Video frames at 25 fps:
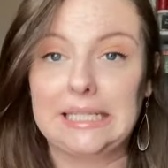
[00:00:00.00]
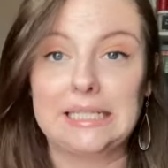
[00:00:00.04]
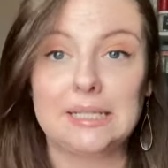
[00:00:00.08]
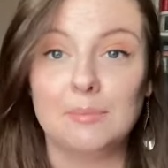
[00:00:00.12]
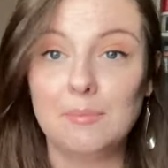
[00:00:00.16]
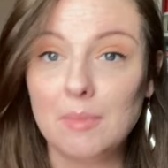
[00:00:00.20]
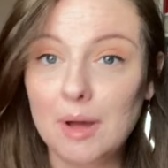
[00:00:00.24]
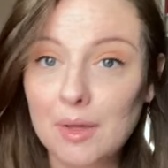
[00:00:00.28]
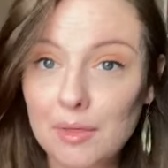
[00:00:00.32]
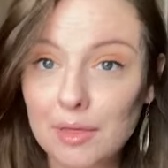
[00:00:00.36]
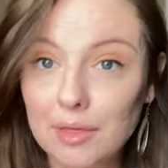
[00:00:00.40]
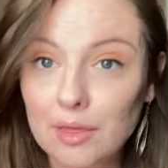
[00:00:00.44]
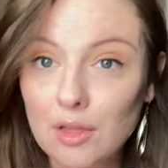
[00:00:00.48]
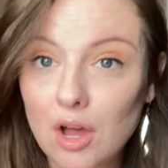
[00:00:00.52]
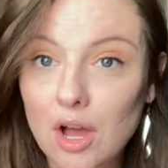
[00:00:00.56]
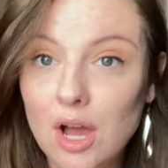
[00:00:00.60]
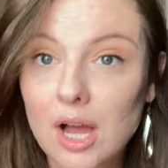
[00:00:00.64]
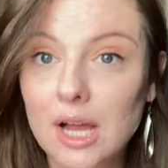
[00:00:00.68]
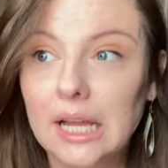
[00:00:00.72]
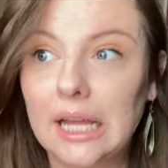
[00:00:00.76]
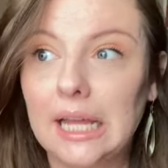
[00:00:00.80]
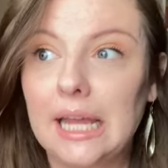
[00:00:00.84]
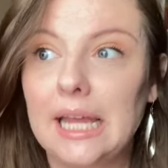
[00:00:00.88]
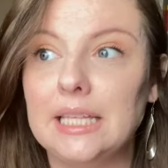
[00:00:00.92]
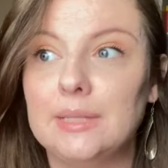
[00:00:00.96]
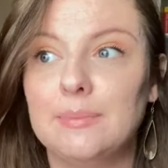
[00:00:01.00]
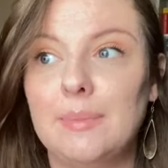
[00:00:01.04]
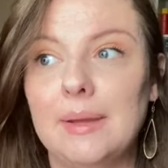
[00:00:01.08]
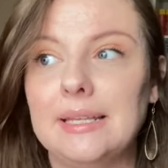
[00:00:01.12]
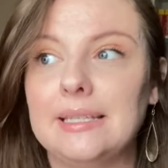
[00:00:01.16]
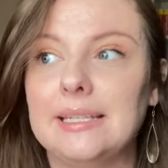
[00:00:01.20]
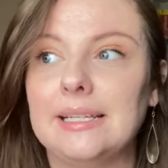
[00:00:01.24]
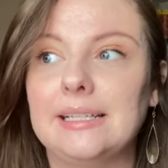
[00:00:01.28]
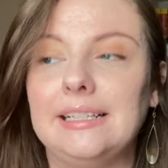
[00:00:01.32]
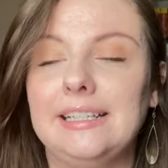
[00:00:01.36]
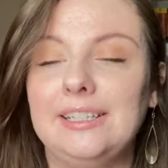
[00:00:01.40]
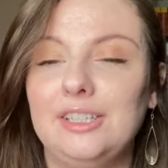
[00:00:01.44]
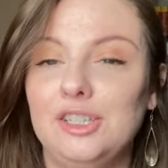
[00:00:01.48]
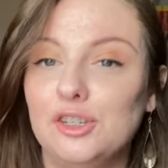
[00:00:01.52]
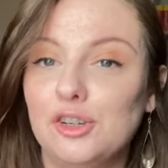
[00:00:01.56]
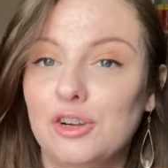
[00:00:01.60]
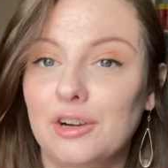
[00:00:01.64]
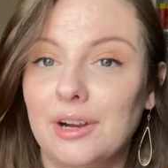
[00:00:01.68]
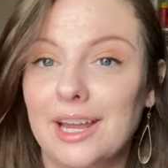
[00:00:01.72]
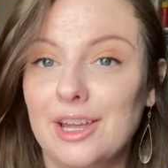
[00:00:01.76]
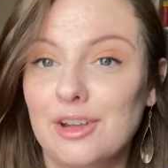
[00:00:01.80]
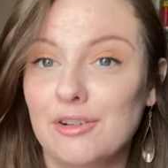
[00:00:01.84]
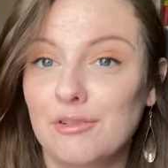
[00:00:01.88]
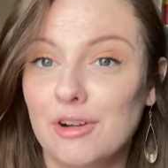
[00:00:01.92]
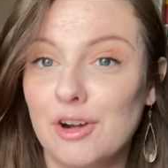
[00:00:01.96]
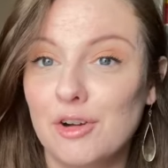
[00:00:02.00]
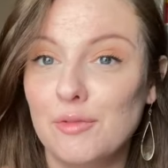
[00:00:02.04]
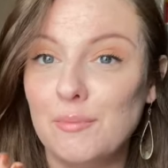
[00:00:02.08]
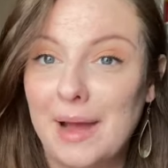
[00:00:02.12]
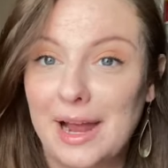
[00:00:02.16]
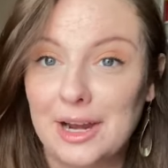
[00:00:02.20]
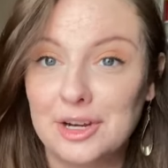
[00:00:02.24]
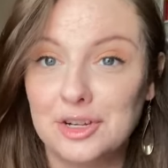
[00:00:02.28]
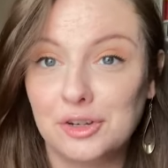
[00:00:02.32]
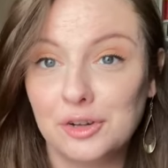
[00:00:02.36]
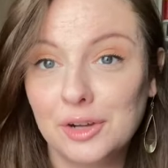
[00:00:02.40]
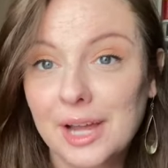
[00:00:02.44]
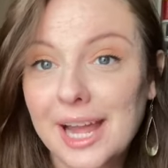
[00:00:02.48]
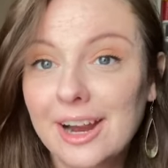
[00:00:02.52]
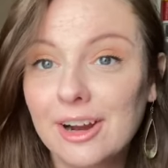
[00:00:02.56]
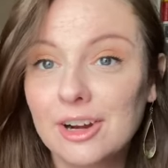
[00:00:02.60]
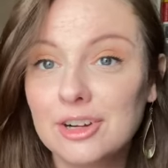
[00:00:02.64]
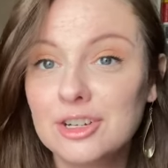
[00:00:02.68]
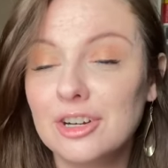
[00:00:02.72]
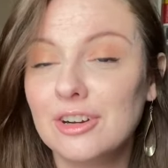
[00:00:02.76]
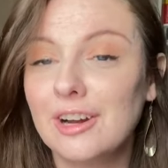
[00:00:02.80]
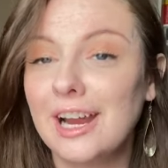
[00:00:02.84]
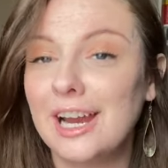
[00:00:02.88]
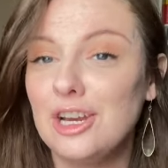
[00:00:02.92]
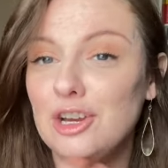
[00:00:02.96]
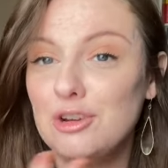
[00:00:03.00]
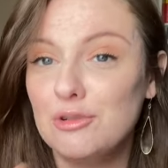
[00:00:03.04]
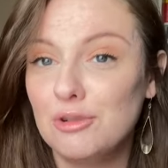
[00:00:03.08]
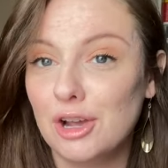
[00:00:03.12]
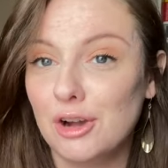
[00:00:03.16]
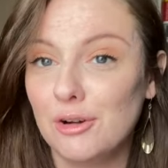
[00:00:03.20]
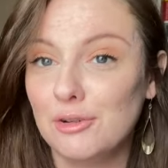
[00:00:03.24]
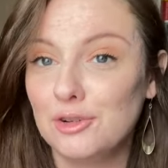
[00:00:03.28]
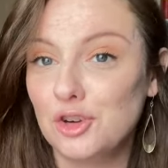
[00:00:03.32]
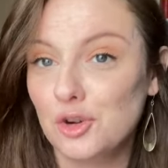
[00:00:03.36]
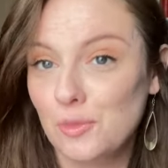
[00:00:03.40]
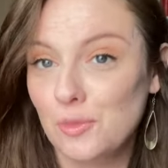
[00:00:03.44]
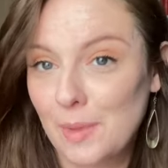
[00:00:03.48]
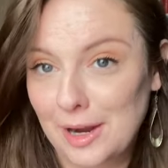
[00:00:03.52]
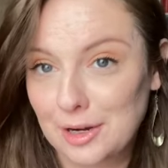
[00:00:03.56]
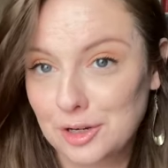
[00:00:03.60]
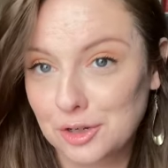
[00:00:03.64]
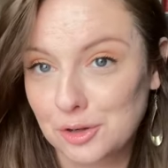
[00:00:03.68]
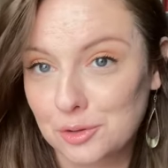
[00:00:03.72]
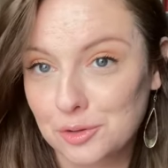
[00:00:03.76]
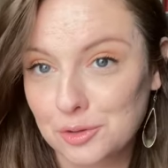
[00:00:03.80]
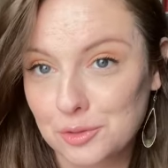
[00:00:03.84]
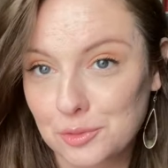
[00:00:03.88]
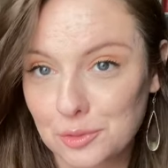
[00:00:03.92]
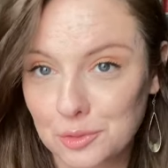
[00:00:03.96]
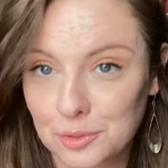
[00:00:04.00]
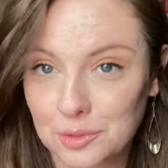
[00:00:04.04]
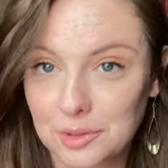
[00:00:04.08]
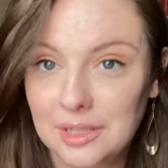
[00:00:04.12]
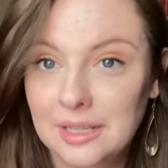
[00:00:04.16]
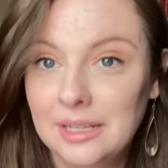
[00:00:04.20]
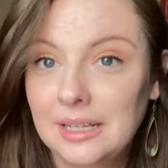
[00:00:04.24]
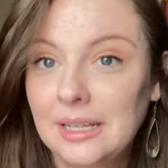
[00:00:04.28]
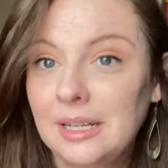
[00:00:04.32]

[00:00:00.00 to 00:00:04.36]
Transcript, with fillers: It's a month long. It's basically you create your own magic character and you go to a magical school.